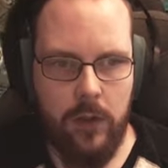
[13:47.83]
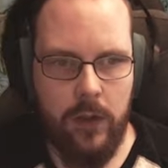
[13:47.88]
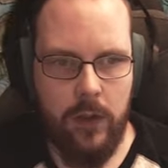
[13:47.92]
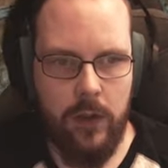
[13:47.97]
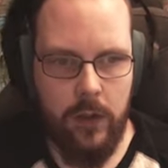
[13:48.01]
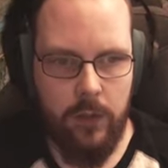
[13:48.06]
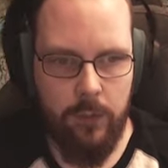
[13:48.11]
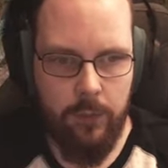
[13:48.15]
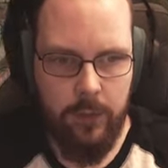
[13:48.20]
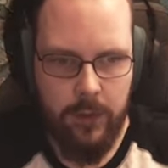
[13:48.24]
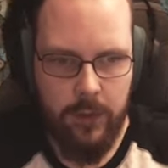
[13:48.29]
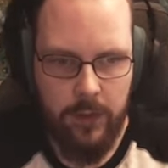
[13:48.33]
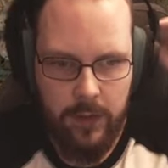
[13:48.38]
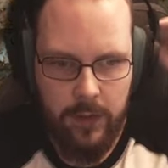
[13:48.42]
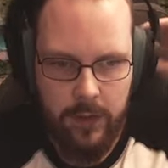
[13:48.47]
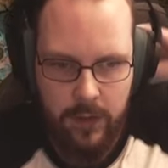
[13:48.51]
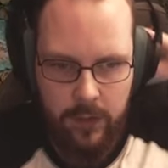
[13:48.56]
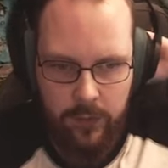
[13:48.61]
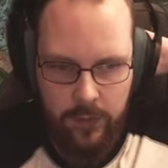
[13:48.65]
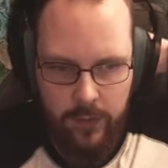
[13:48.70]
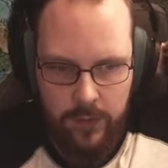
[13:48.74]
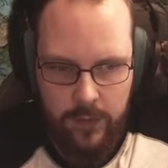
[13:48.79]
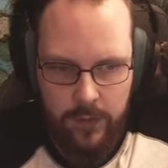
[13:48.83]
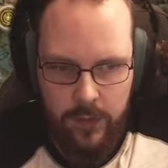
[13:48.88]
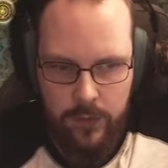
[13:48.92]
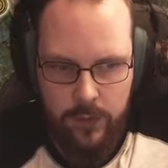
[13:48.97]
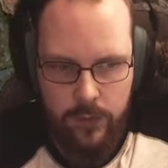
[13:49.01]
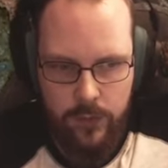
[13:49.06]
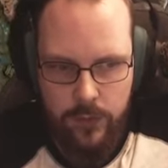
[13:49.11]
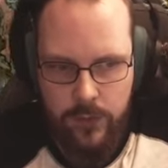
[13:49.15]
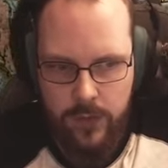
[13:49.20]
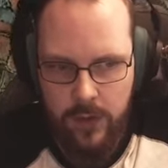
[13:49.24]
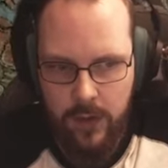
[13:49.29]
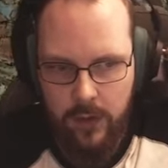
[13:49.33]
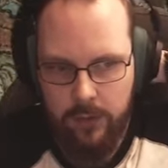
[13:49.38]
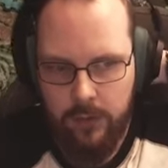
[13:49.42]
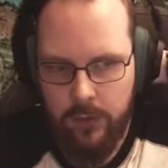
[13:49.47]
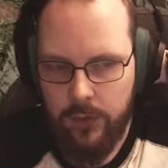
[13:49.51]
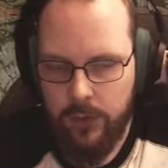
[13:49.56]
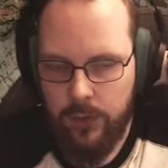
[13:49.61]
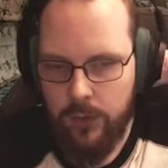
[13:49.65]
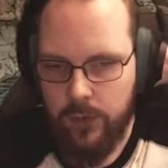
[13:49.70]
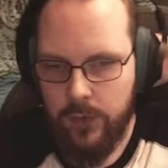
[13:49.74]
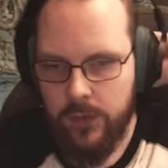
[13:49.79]
Okay, but I guess I need to
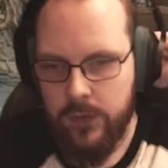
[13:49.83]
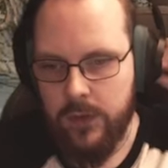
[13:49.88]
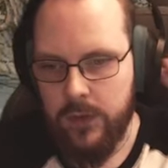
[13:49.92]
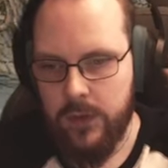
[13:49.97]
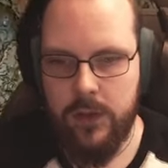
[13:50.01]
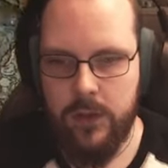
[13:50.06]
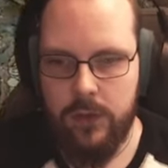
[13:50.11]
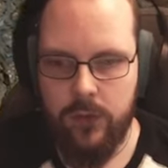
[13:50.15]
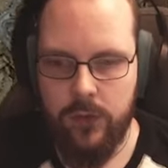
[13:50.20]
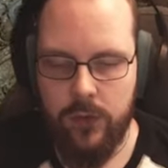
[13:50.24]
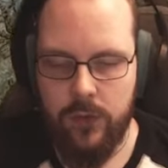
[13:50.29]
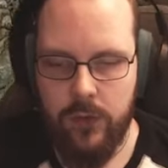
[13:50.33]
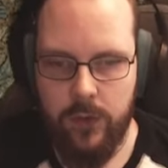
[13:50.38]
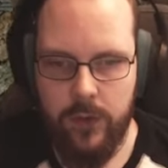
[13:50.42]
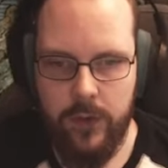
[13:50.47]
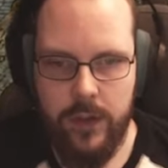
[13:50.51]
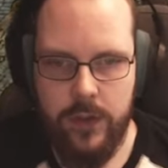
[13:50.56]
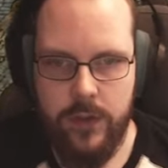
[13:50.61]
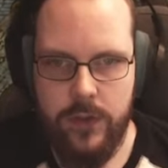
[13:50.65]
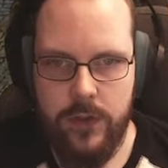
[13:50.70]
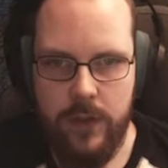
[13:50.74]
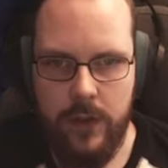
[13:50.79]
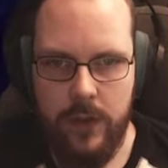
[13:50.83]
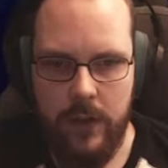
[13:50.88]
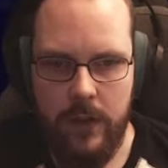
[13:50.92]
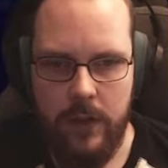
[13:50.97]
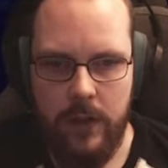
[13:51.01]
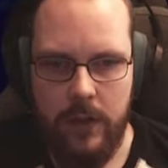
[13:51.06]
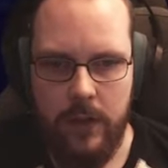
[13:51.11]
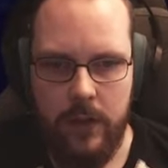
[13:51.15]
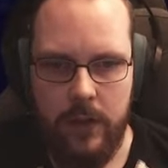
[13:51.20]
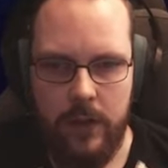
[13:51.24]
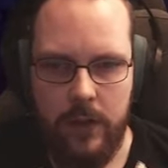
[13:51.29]
travel to this location then?